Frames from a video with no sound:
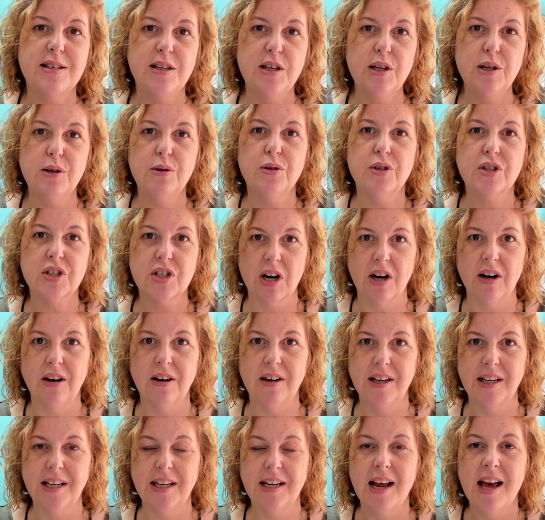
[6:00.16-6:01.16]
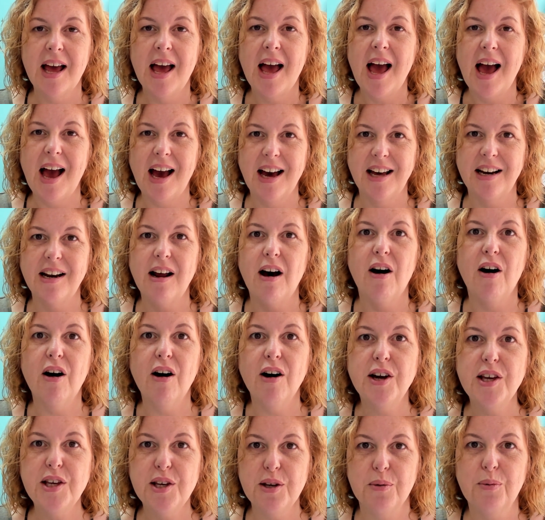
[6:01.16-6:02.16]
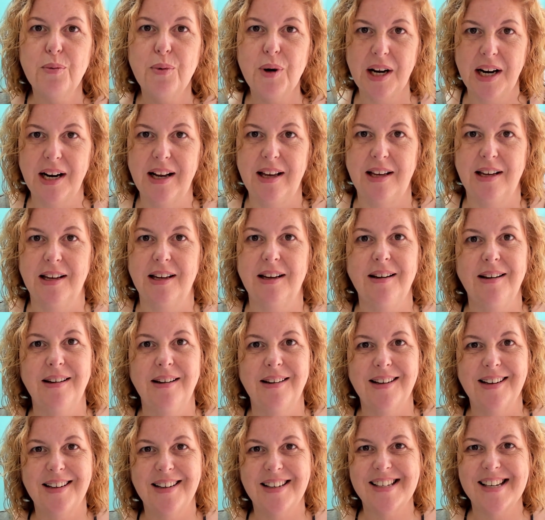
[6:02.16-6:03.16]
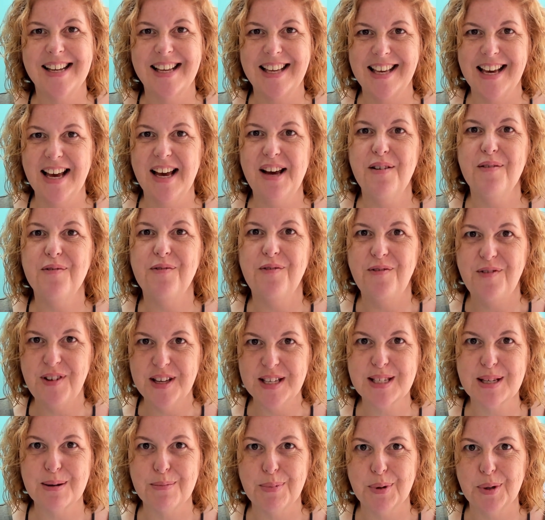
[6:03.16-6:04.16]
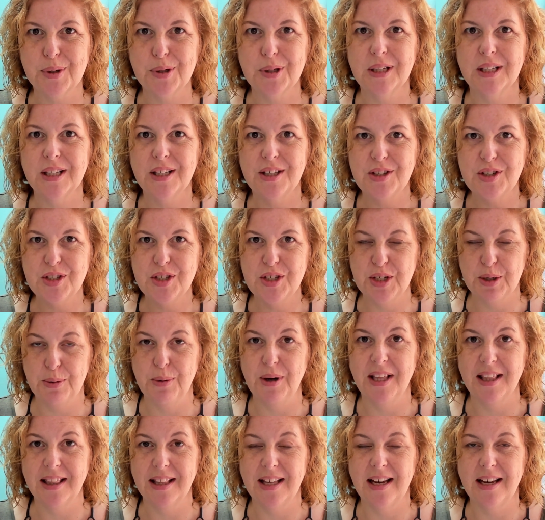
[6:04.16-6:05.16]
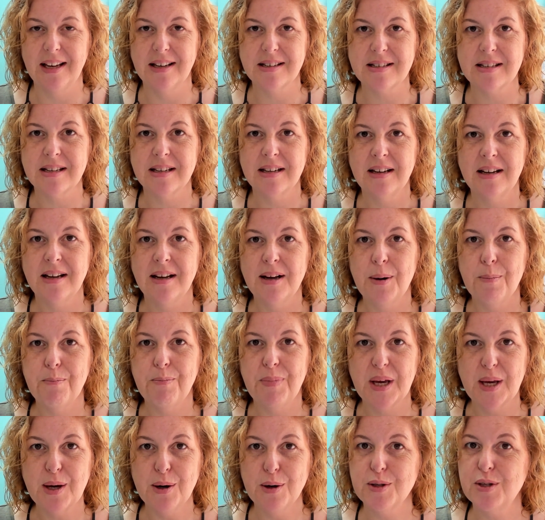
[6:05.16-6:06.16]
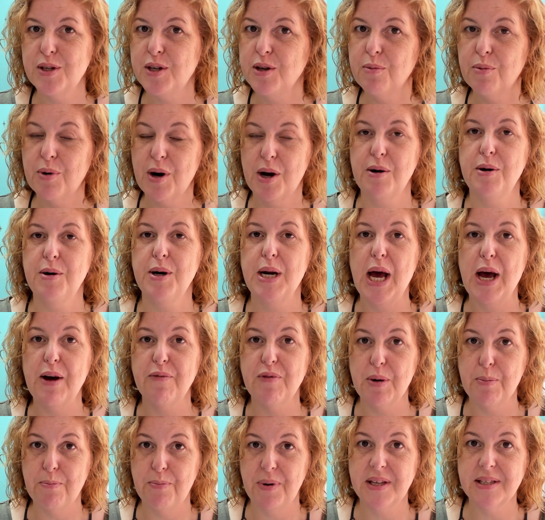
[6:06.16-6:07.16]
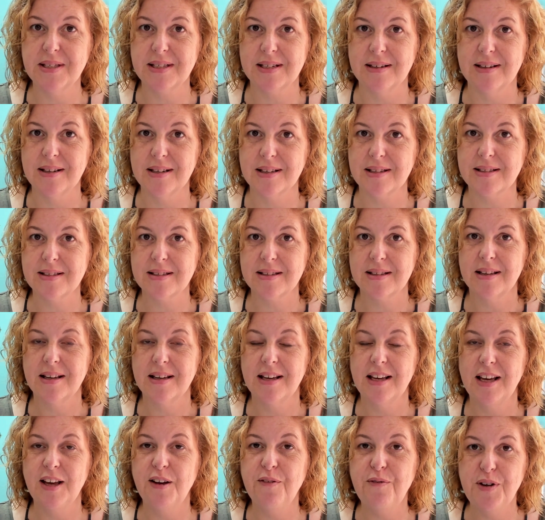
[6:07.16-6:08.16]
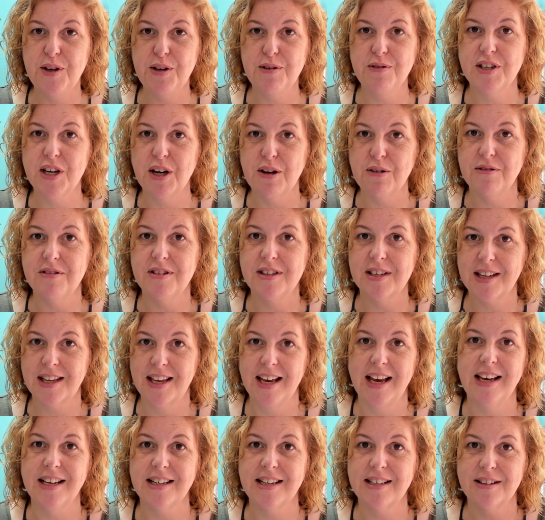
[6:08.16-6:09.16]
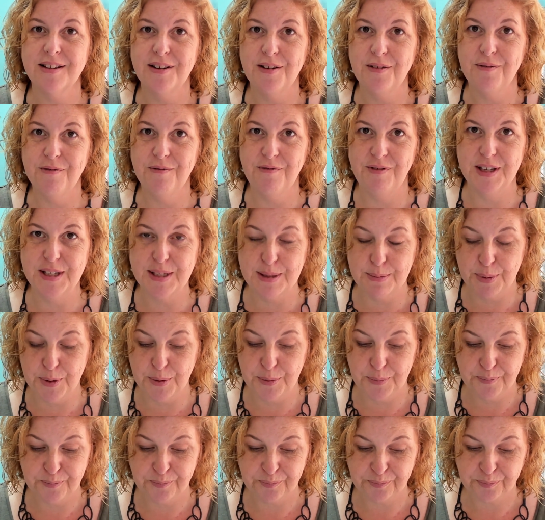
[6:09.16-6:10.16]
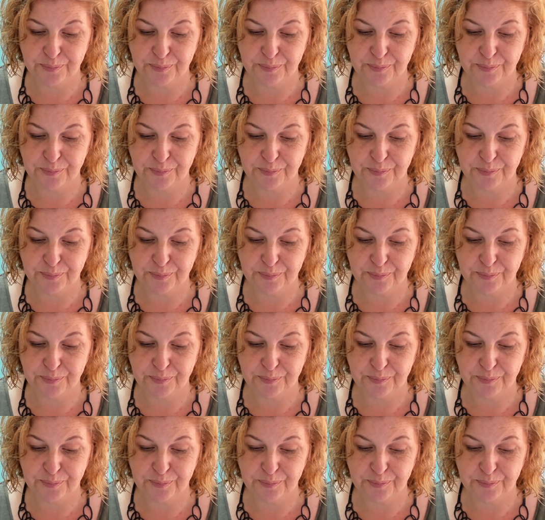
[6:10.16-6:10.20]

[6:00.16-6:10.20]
you shine? And are you willing to get visible doing that? Because you won't have a business if you don't get visible.